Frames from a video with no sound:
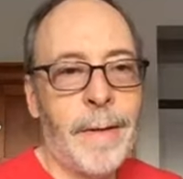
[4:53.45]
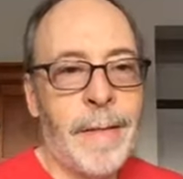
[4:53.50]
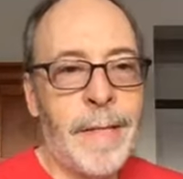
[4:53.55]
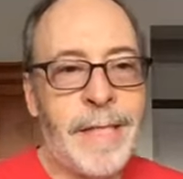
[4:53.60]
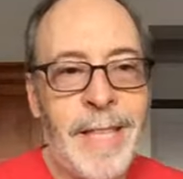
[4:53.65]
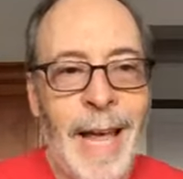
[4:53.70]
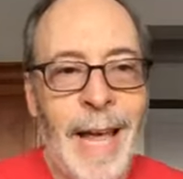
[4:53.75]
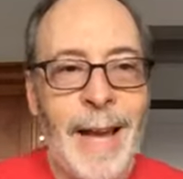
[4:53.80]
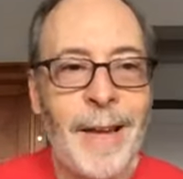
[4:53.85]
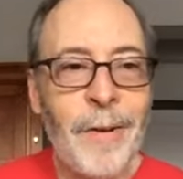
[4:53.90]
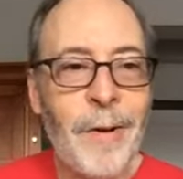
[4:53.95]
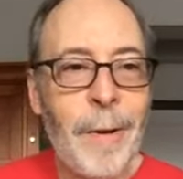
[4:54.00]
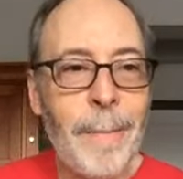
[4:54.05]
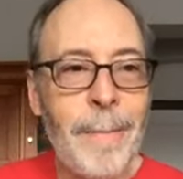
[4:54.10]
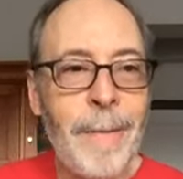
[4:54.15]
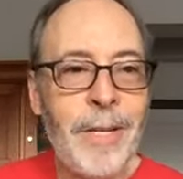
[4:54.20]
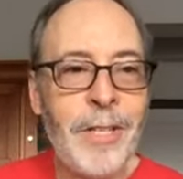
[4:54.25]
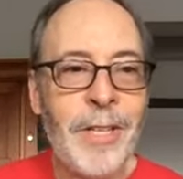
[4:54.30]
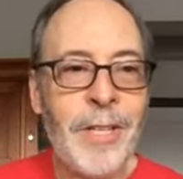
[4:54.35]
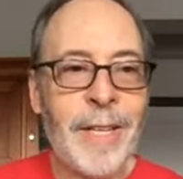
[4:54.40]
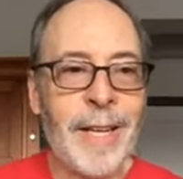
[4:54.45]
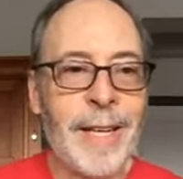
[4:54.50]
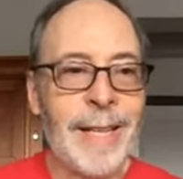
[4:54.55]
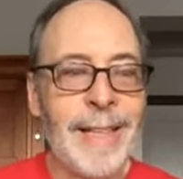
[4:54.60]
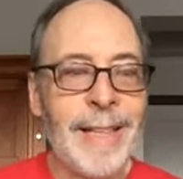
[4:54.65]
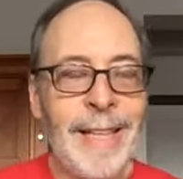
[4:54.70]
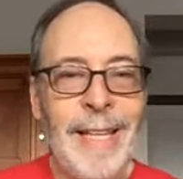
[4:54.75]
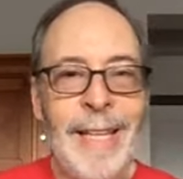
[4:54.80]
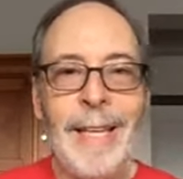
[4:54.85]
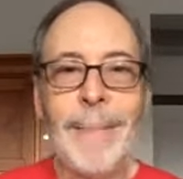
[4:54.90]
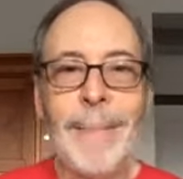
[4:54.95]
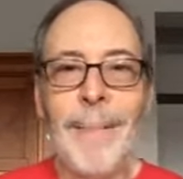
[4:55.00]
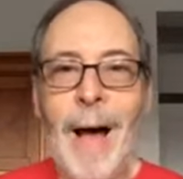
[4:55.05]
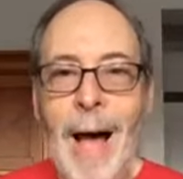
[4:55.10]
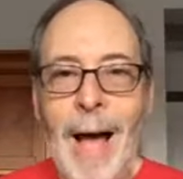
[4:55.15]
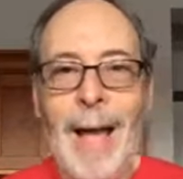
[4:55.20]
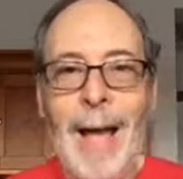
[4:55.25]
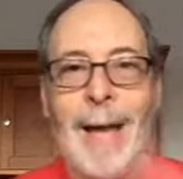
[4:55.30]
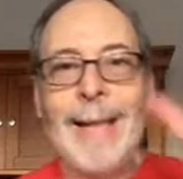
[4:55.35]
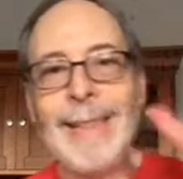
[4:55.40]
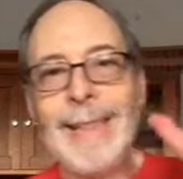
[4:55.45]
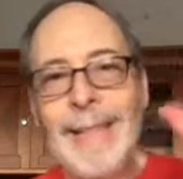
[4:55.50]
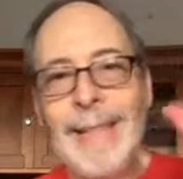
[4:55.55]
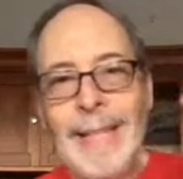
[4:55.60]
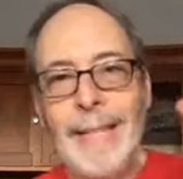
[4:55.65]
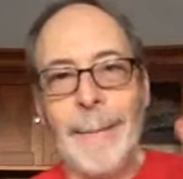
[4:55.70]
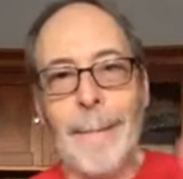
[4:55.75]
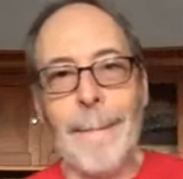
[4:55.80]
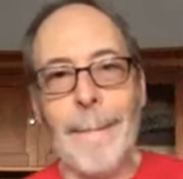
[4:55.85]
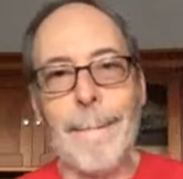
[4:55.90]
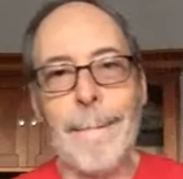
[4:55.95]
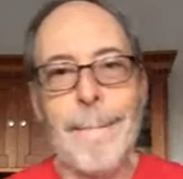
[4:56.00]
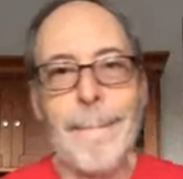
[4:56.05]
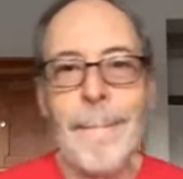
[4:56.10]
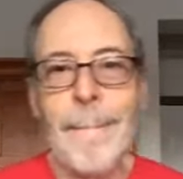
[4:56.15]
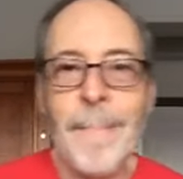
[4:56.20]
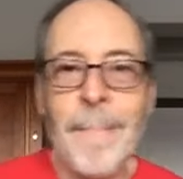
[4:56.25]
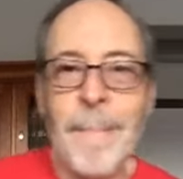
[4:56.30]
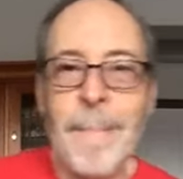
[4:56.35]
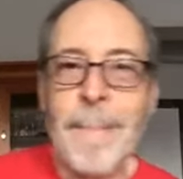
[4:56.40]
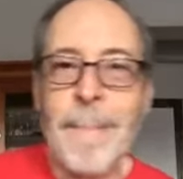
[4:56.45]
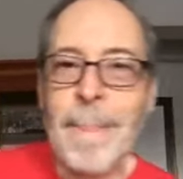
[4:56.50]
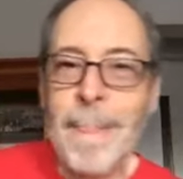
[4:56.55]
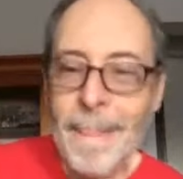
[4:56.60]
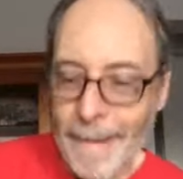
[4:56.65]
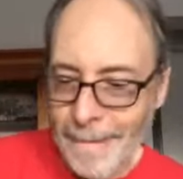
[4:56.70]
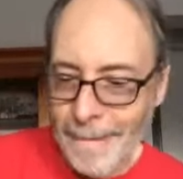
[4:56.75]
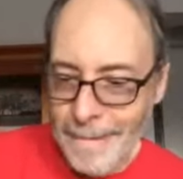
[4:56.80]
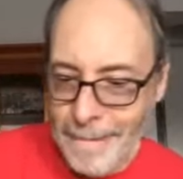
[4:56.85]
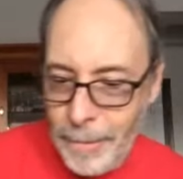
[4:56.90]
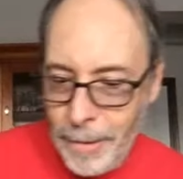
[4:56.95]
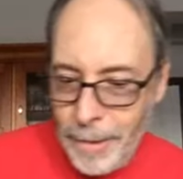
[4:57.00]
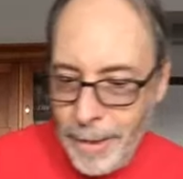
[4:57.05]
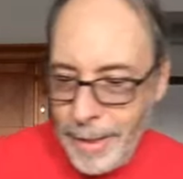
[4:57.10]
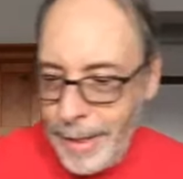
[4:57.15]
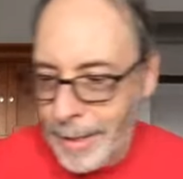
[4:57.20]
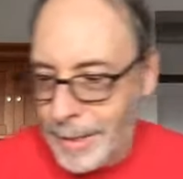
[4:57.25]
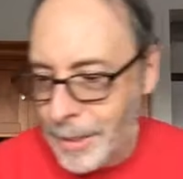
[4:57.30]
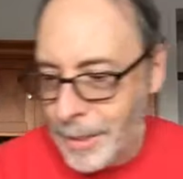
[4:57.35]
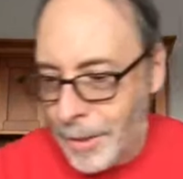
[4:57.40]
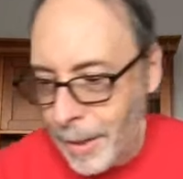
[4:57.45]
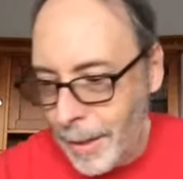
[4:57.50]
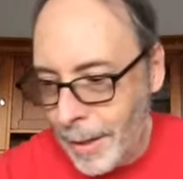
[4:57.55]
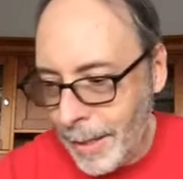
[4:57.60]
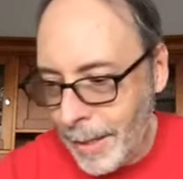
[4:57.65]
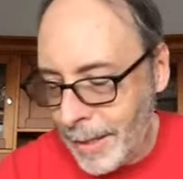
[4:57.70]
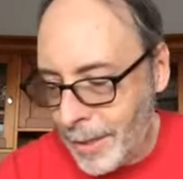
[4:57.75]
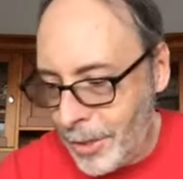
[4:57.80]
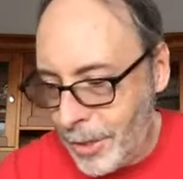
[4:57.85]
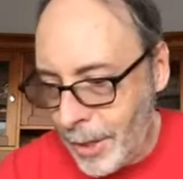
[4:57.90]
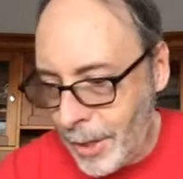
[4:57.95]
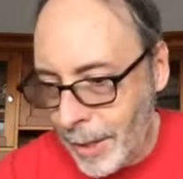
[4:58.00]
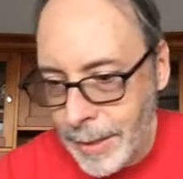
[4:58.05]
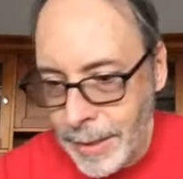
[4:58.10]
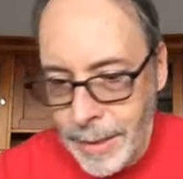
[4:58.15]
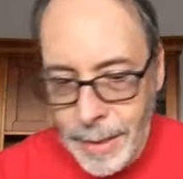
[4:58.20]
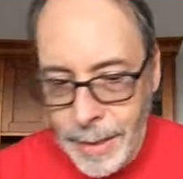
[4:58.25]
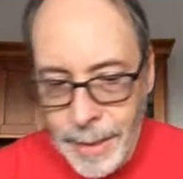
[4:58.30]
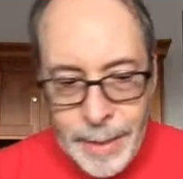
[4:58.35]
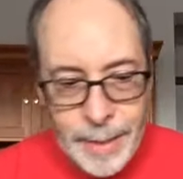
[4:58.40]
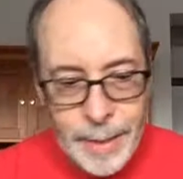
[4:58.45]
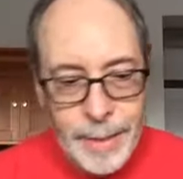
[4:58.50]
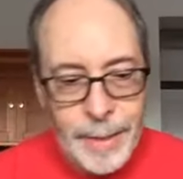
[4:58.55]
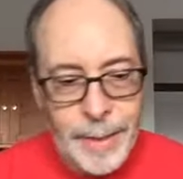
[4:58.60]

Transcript: Saginaw, Michigan. Liam. Hi, Liam. We're going to get started in just